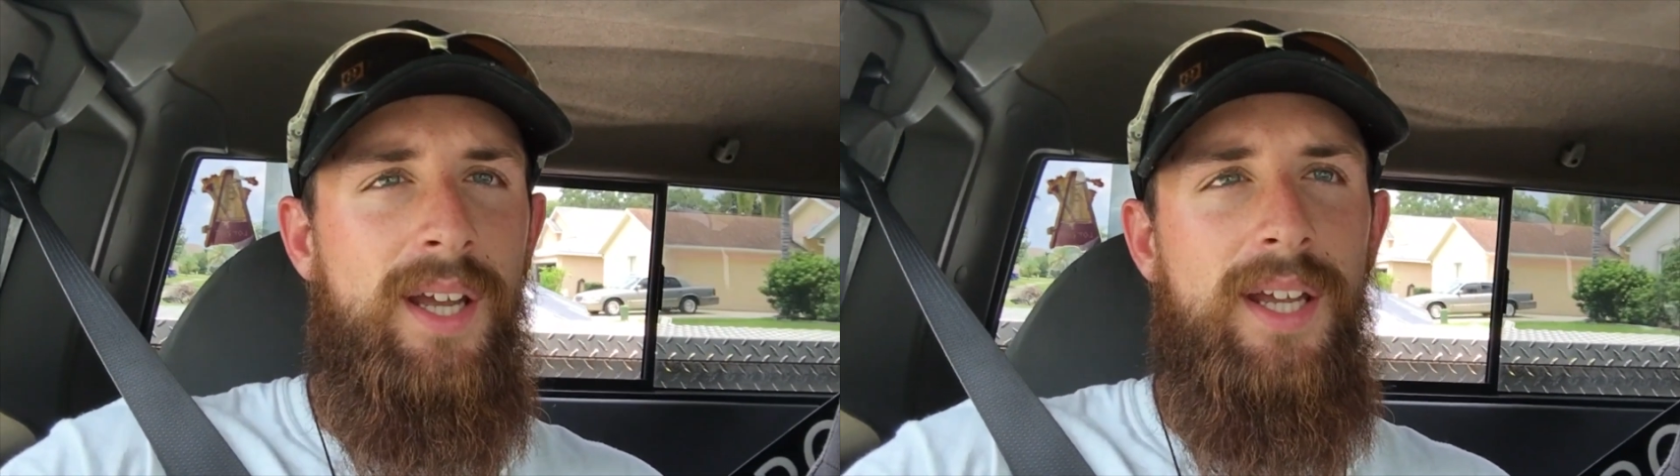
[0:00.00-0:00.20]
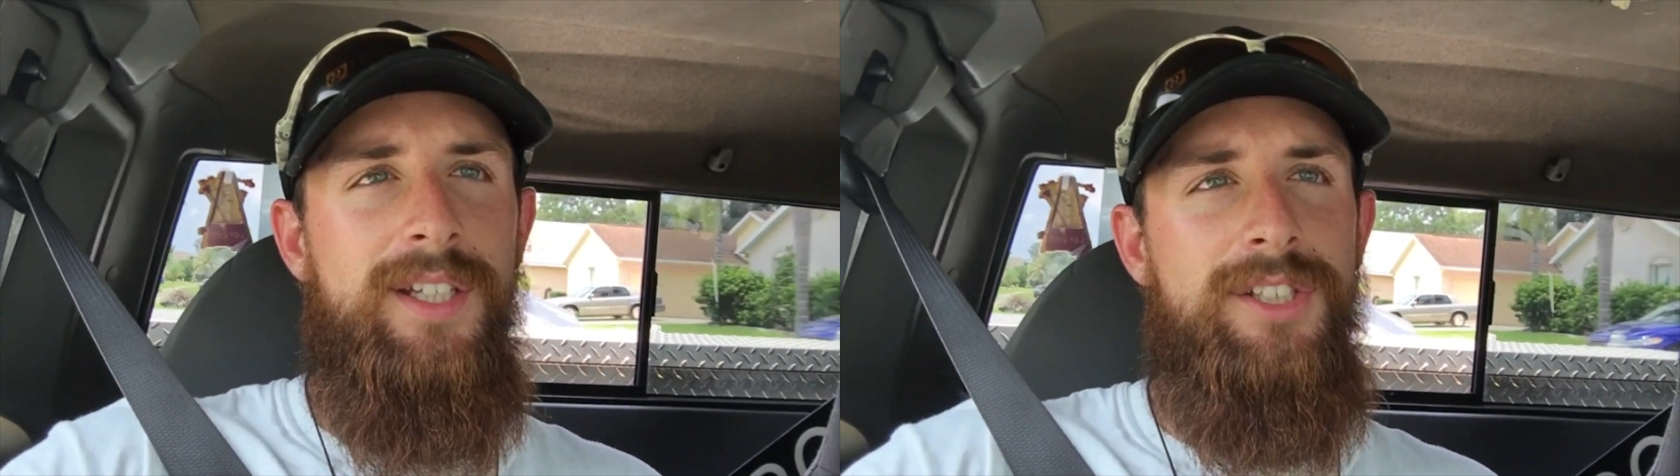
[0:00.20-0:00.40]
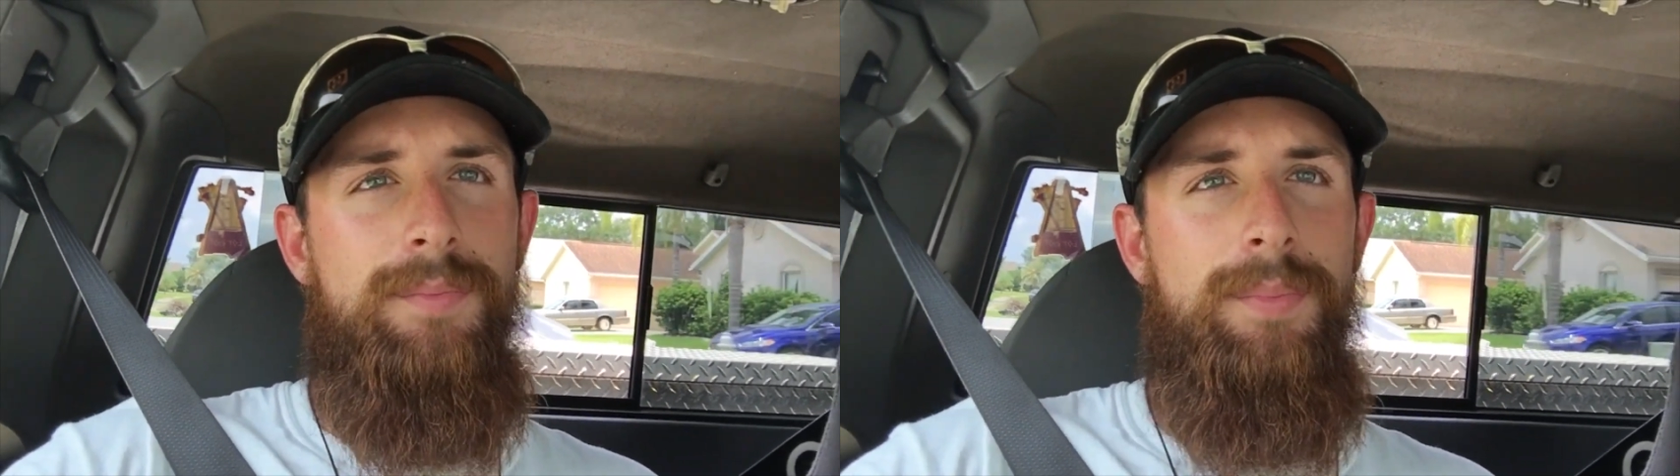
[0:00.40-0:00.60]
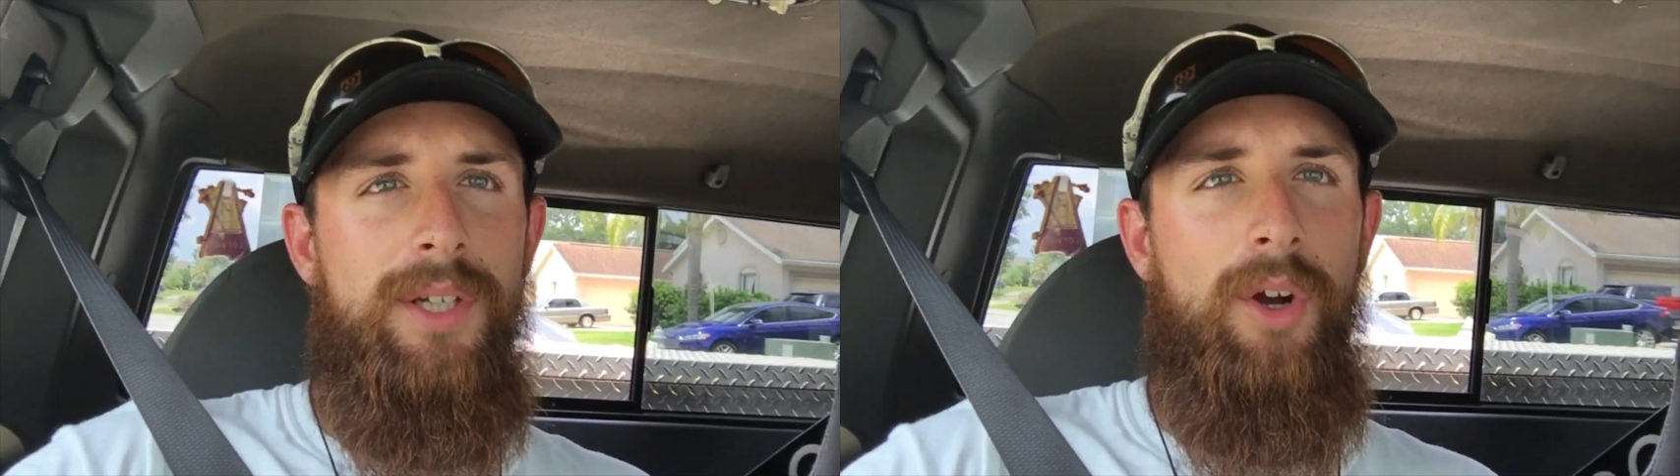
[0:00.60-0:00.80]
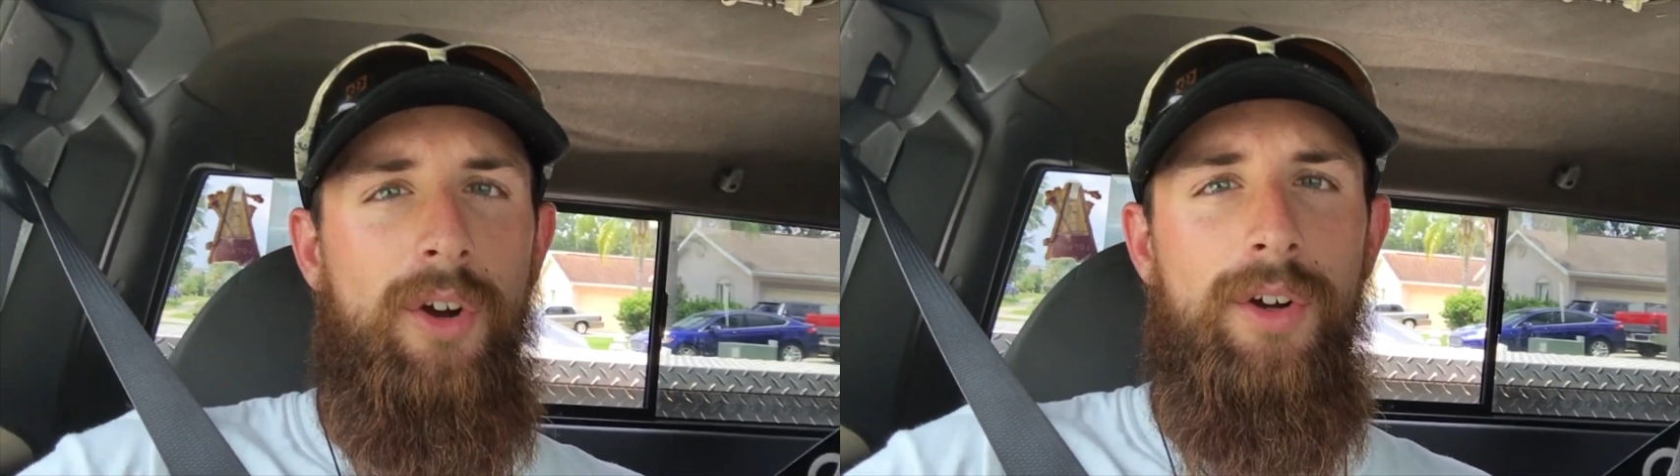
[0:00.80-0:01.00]
is
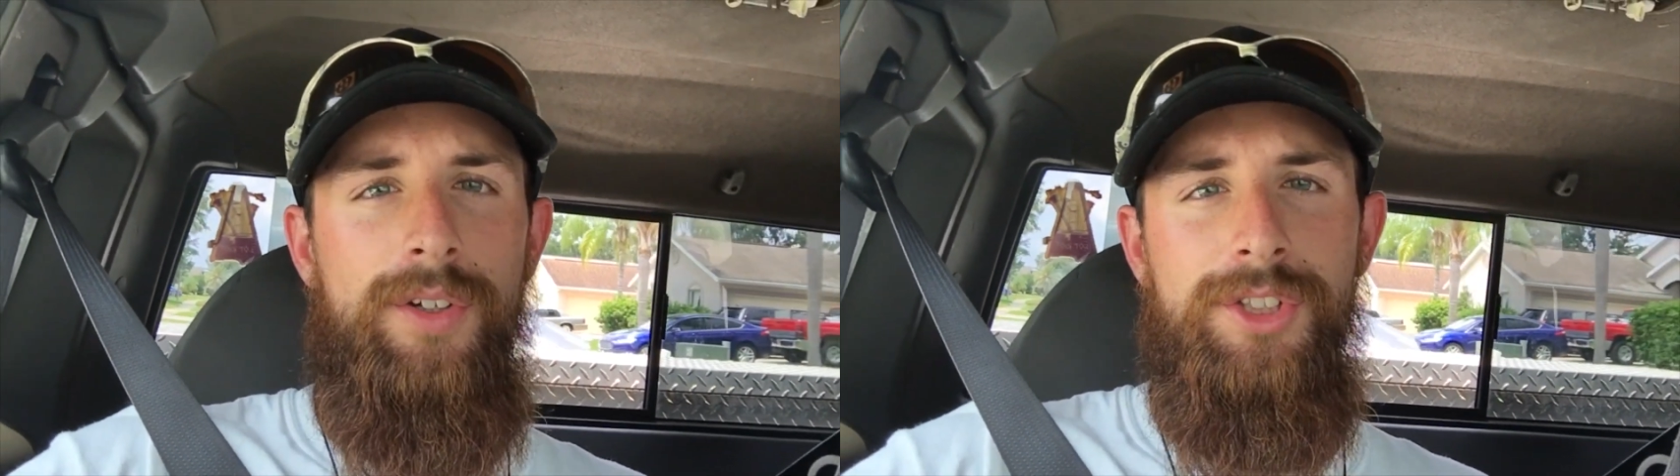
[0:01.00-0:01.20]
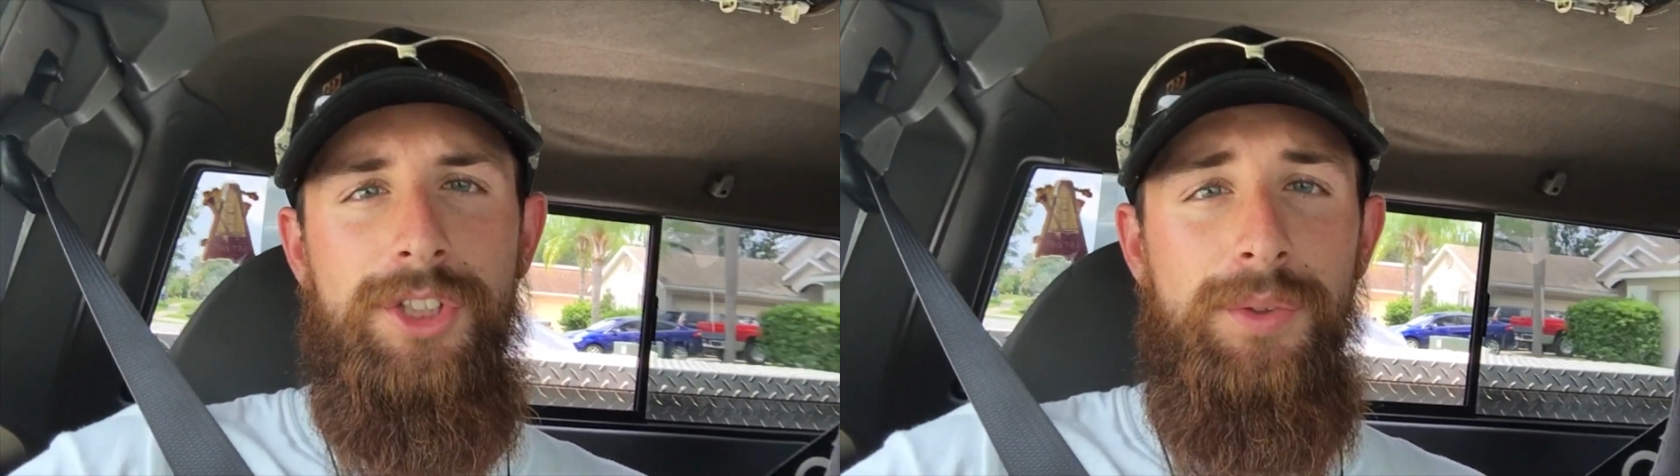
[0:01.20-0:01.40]
because